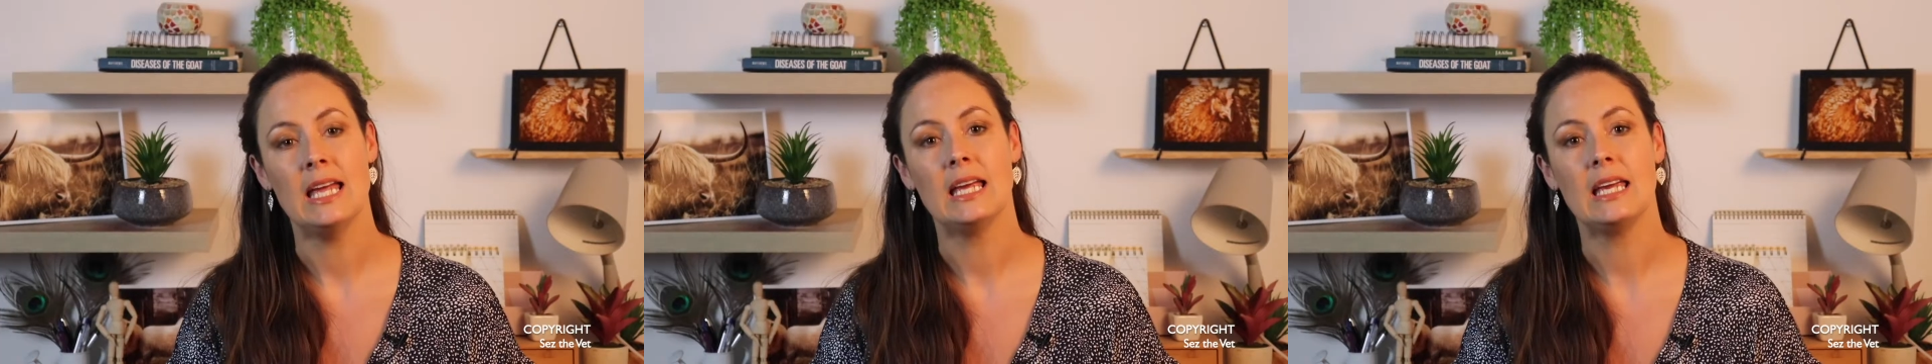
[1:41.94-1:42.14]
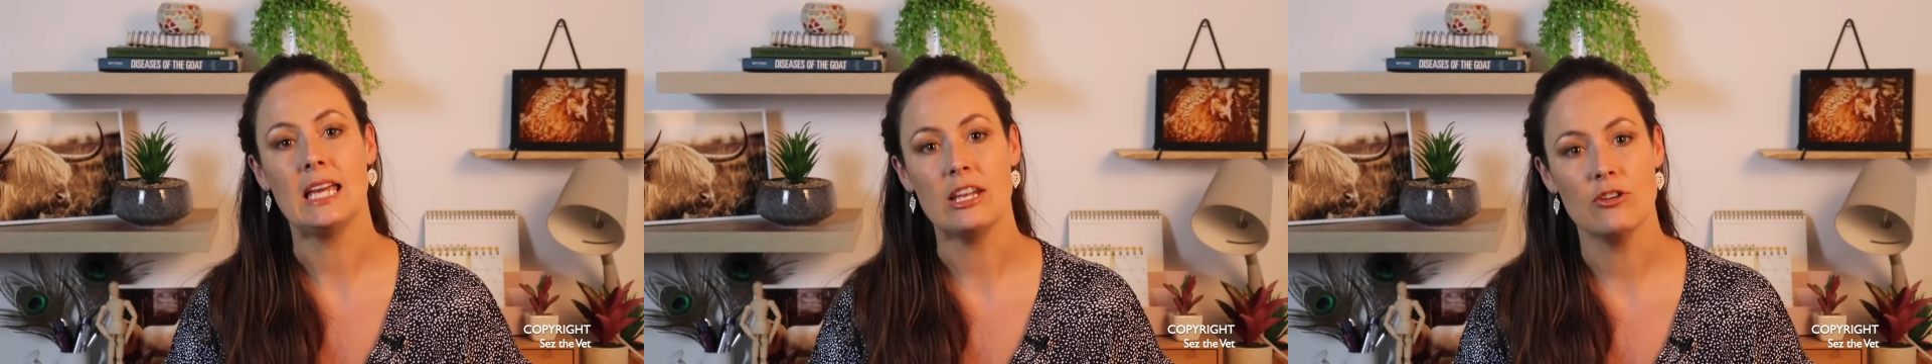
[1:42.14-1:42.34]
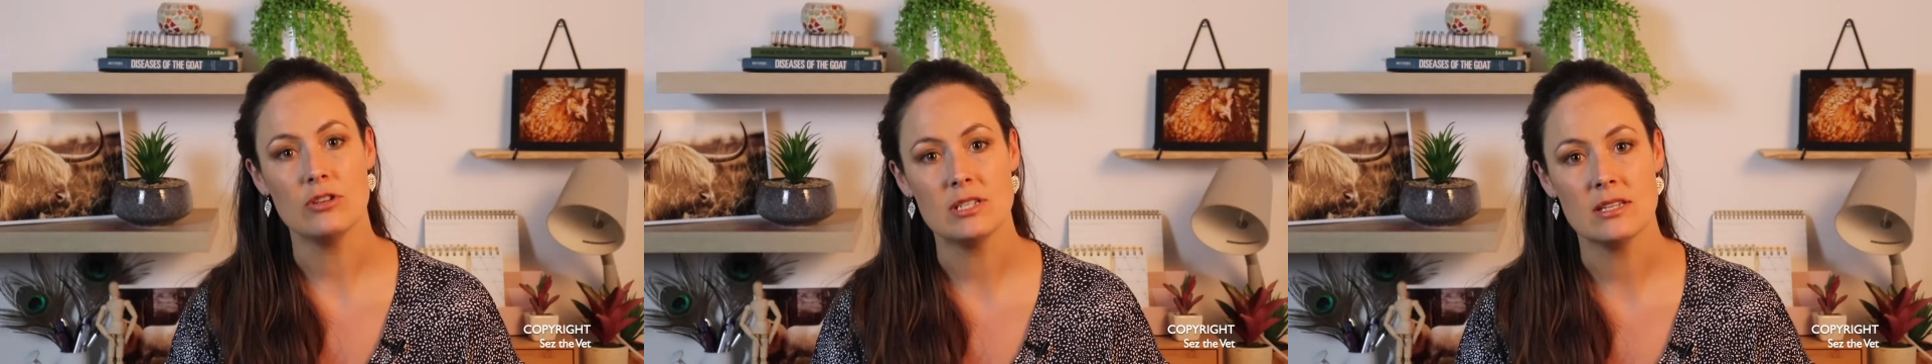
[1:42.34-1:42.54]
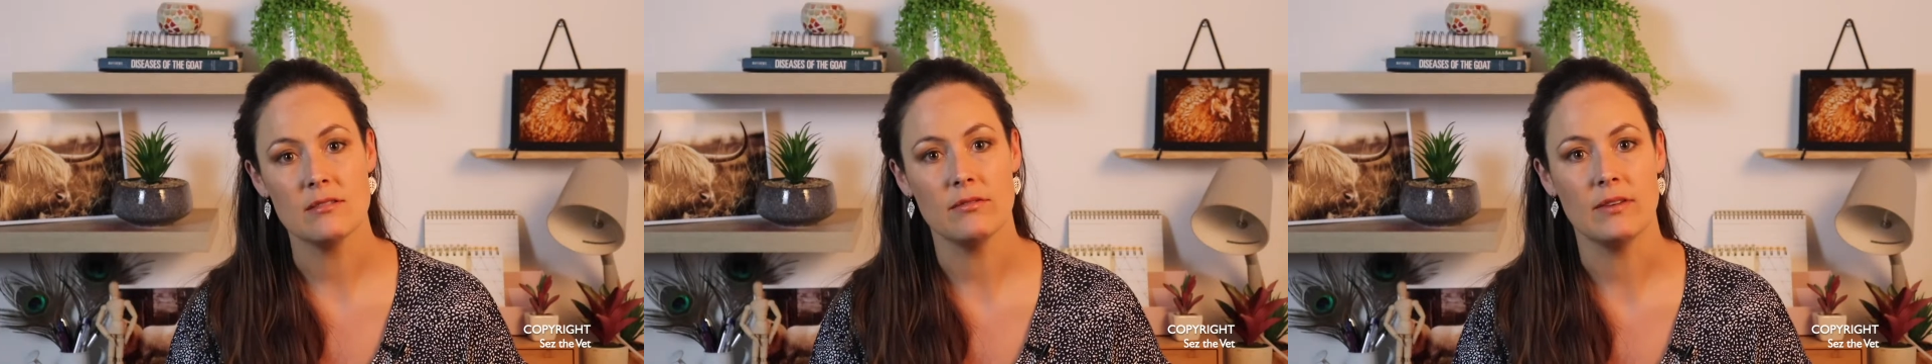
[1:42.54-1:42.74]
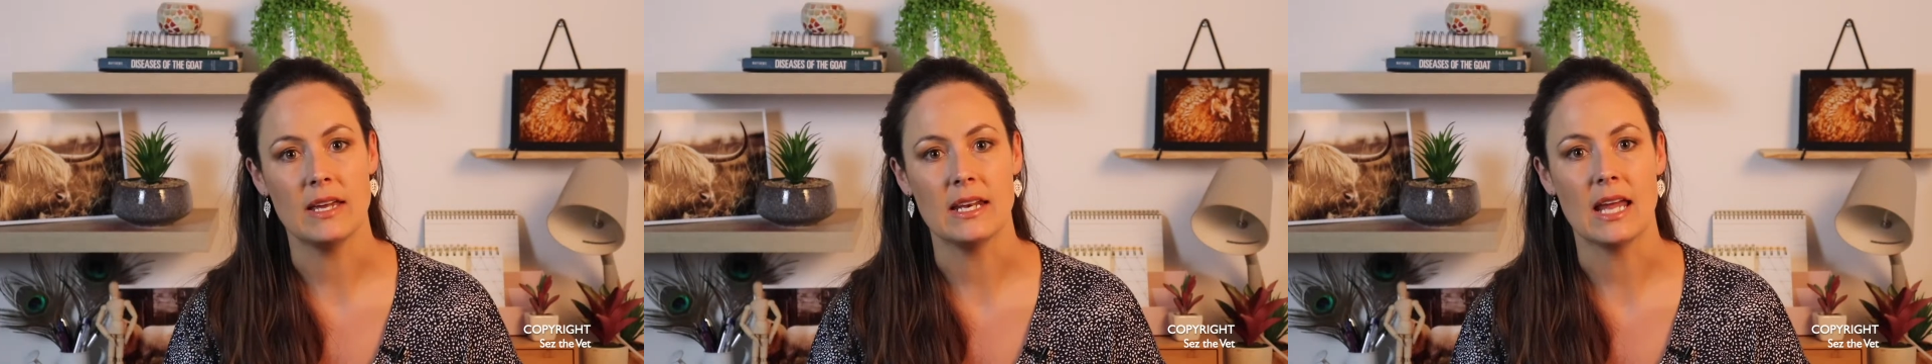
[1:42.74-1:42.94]
get her to the
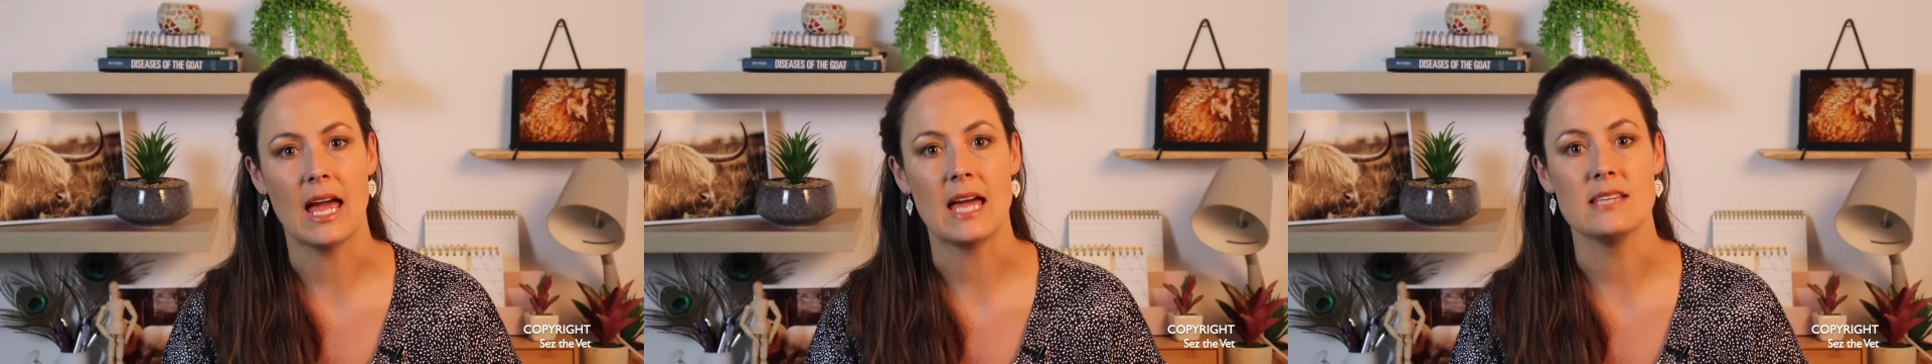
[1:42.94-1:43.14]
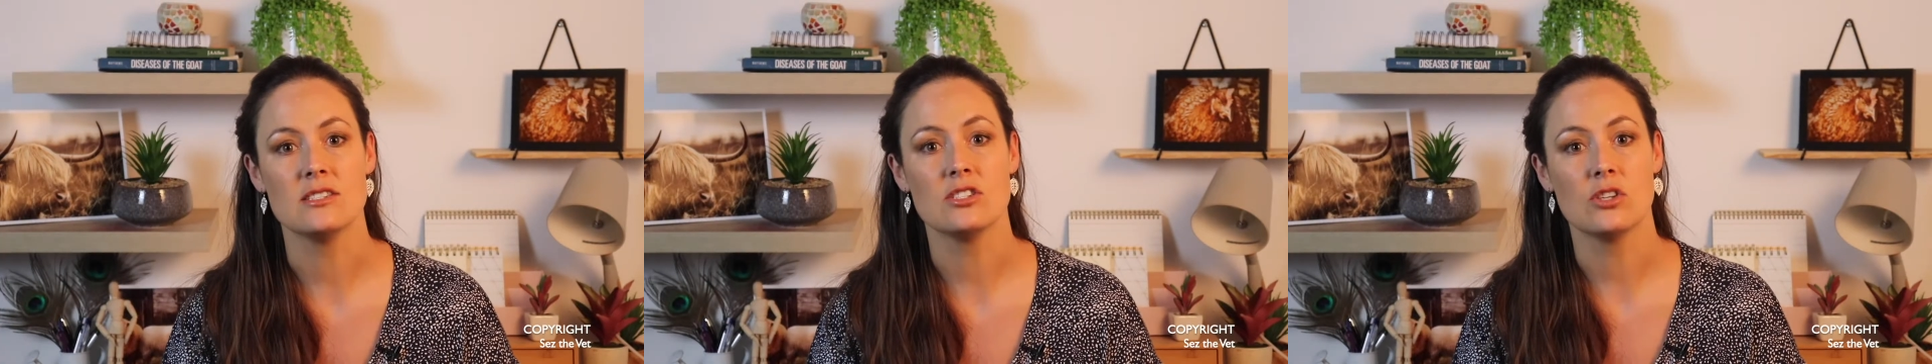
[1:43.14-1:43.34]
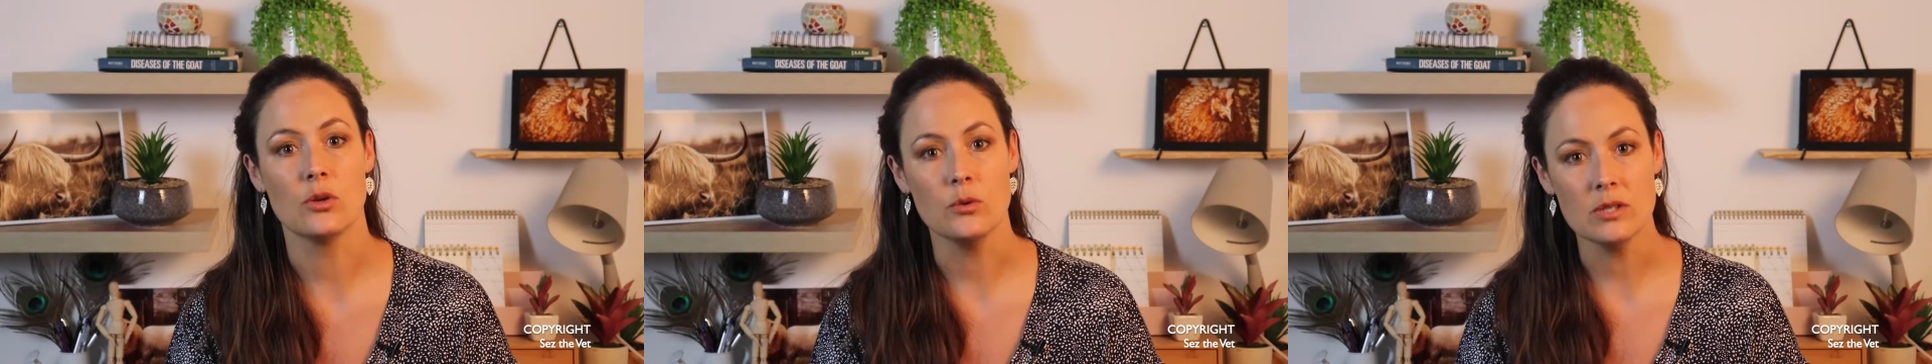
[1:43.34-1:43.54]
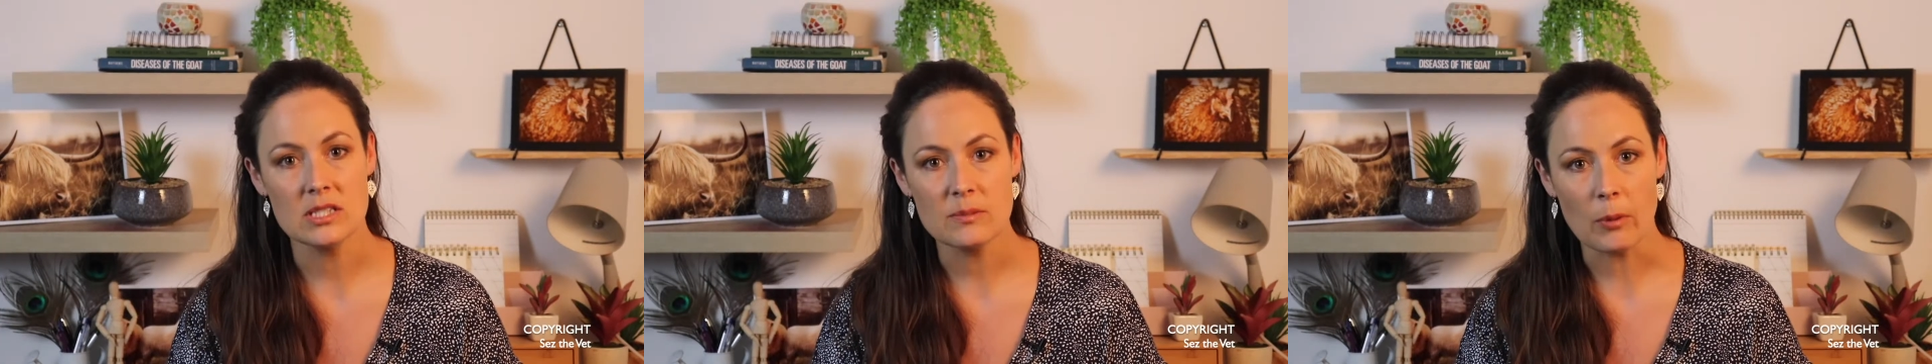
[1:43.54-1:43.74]
vet as soon as